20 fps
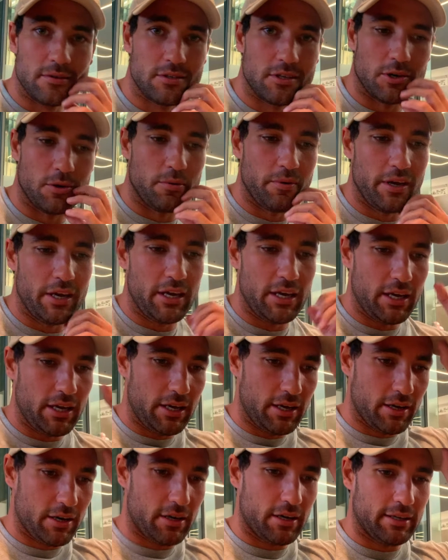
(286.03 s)
so
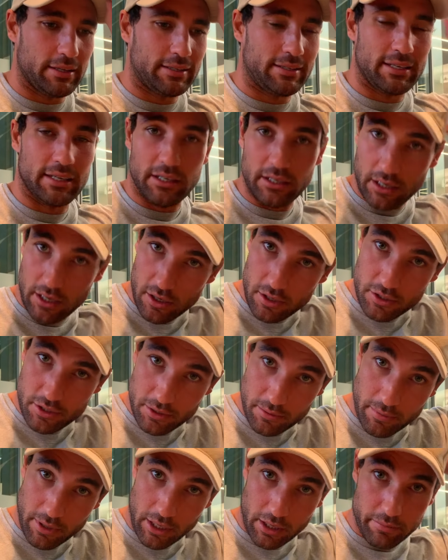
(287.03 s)
we didn't go to
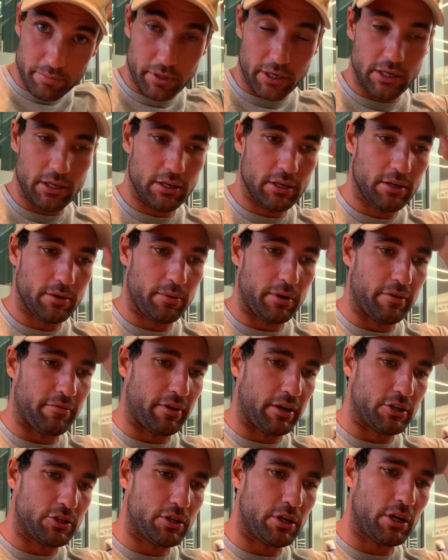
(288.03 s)
Mugg & Bean we
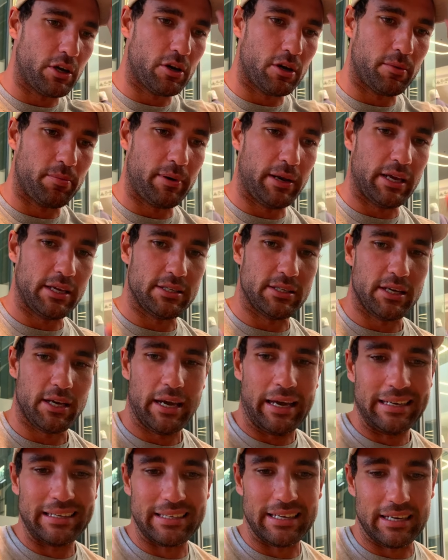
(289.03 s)
eventually got a place here
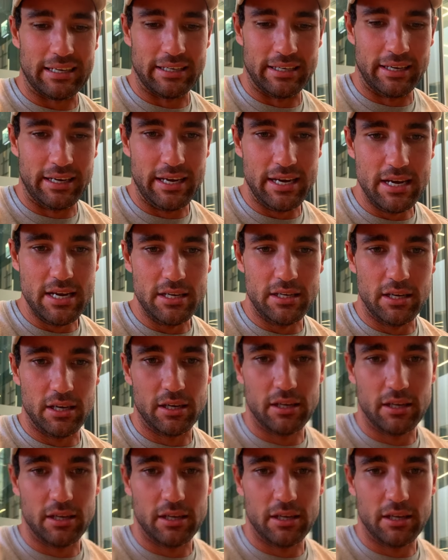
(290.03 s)
at Knead